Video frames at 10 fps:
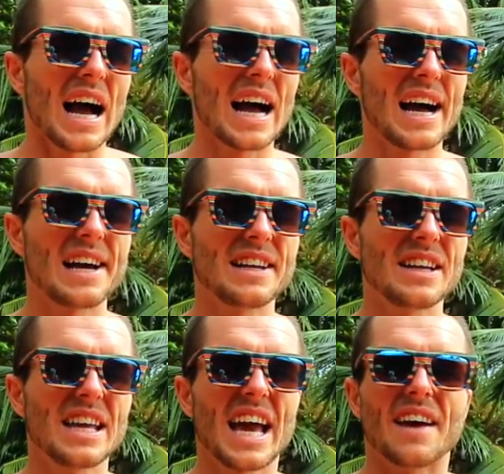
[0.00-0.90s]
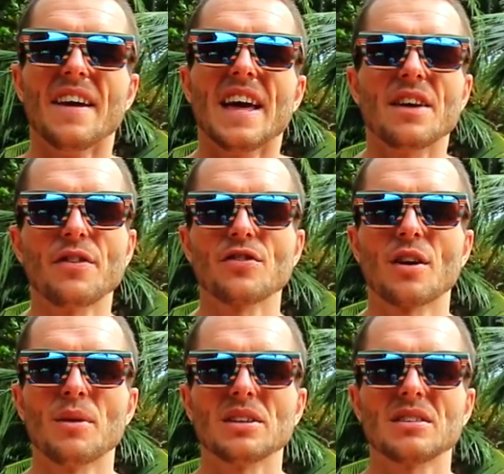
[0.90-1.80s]
And yeah, if you're
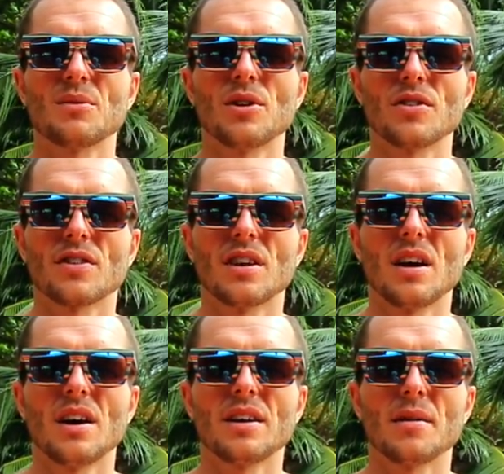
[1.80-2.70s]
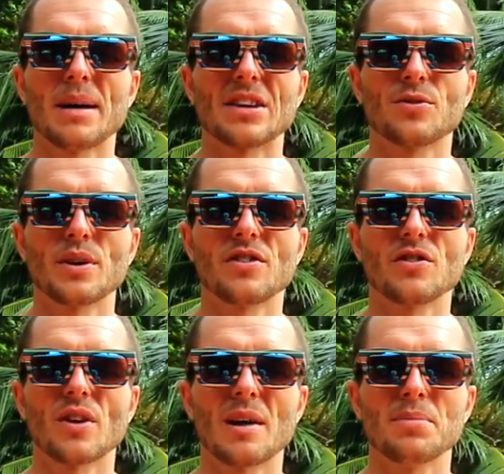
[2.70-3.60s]
someone that wants to learn about
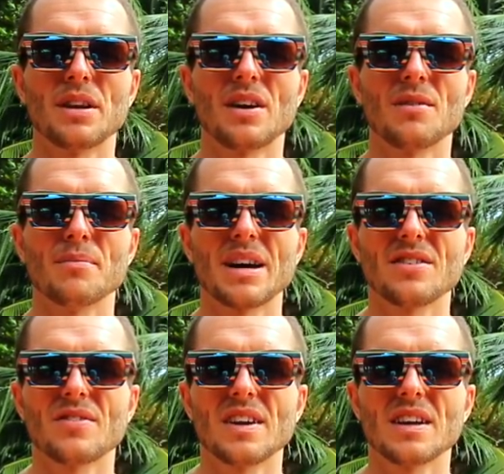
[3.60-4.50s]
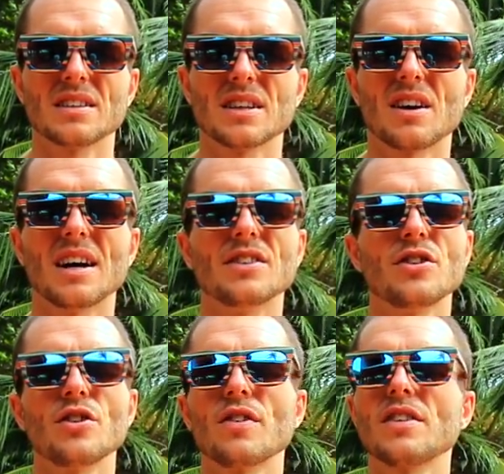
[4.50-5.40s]
switching to a plant-based vegan diet,
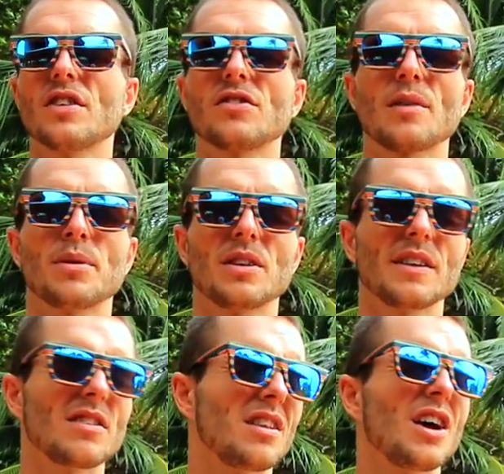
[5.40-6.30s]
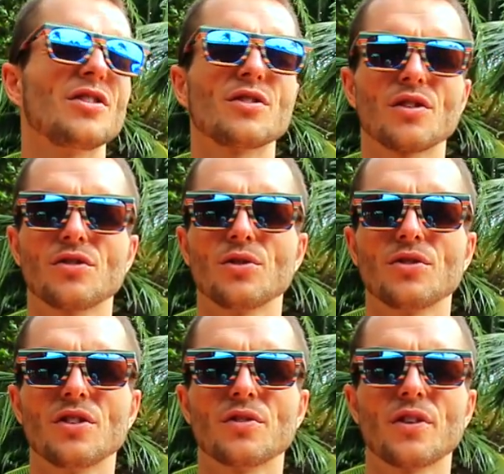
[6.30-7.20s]
do your research up online. There's loads of
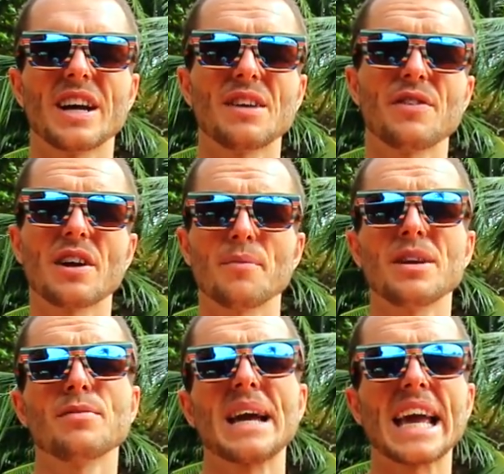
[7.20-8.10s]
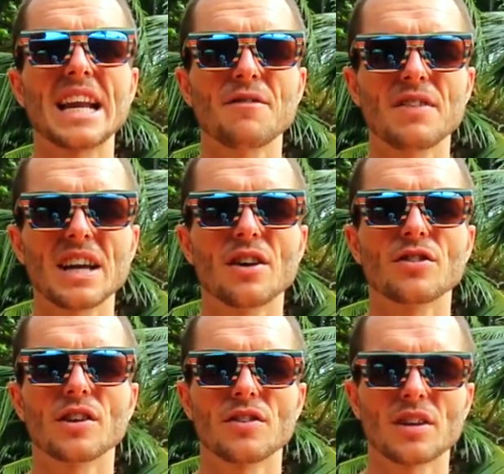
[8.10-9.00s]
resources free. And if you'd like me to make any
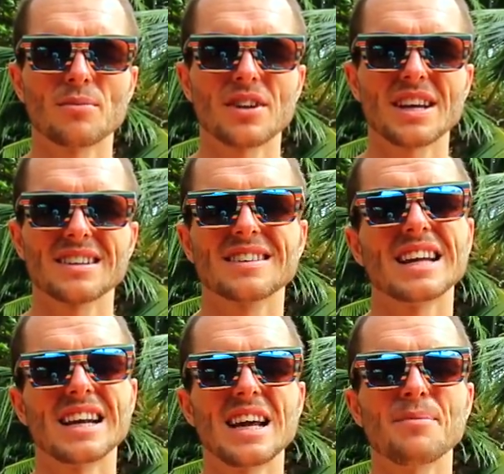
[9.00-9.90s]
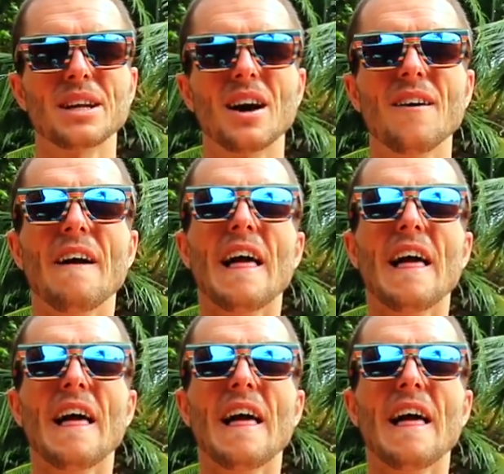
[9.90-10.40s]
videos on this subject, then let me know.